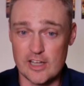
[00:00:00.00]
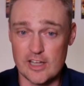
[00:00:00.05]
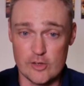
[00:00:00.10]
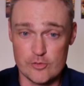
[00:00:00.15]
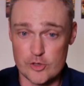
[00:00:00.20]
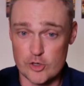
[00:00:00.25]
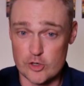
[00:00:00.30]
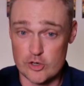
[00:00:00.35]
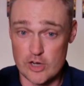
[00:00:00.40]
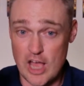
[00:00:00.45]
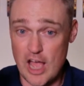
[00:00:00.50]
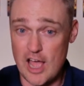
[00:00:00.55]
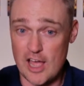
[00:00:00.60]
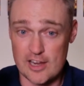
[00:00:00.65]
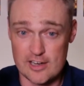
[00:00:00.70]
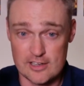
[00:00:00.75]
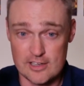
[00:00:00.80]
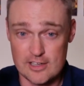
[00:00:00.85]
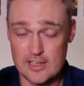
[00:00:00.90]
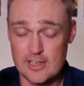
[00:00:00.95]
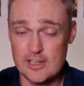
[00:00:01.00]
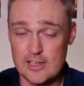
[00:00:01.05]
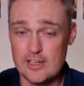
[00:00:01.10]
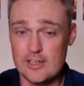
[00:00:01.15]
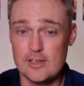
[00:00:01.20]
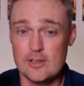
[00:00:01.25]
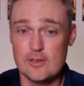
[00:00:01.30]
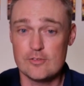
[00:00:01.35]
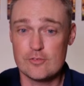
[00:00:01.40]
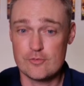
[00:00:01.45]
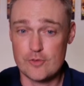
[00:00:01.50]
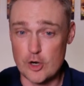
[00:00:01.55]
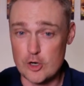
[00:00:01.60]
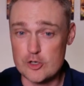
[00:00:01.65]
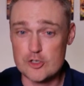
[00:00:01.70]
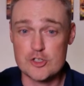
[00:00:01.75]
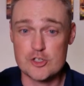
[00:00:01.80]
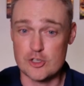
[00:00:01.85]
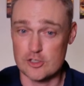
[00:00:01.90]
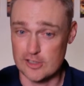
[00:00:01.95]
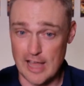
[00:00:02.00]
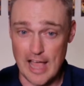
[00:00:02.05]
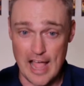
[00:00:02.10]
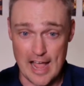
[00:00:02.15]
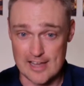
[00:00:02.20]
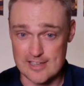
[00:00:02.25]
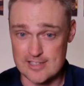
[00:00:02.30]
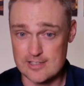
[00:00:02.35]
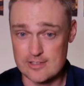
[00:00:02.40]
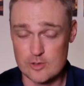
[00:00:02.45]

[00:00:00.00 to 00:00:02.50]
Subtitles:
If you're not first, you're last.